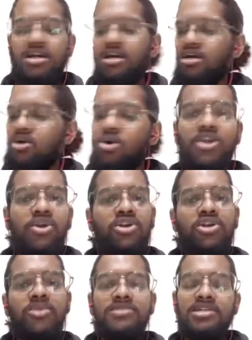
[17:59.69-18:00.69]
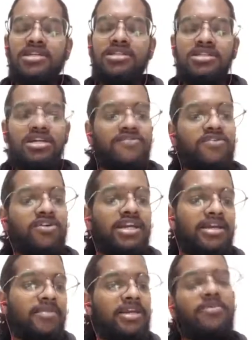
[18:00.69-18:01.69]
go to YouTube, just search for
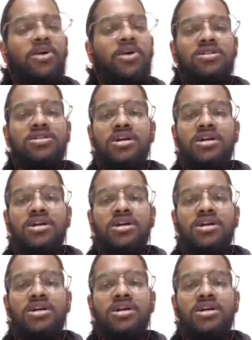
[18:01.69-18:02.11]
like beatbox